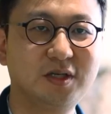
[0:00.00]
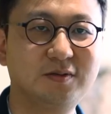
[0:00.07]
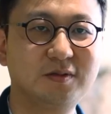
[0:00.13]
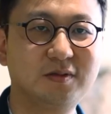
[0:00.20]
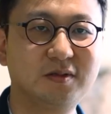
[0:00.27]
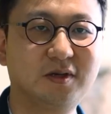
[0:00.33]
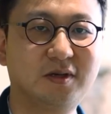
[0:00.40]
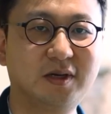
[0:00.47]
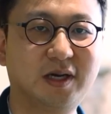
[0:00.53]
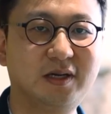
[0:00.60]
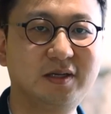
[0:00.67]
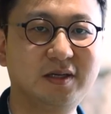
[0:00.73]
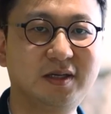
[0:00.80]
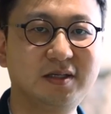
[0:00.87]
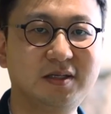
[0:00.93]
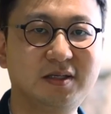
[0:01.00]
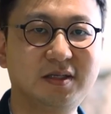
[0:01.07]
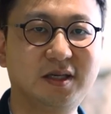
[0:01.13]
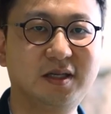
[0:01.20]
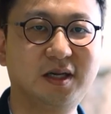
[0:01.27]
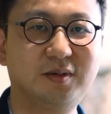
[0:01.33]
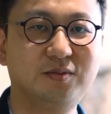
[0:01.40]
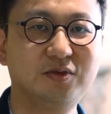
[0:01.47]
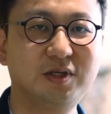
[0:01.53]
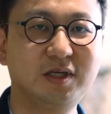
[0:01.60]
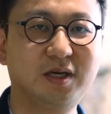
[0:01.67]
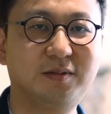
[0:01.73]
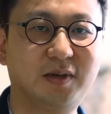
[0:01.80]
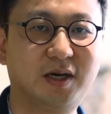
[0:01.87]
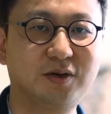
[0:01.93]
including from the construction
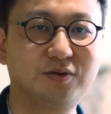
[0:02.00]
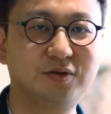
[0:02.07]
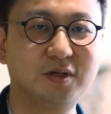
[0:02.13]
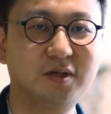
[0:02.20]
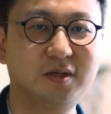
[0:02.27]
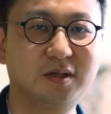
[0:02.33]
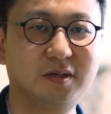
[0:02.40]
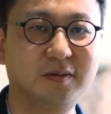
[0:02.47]
equipment press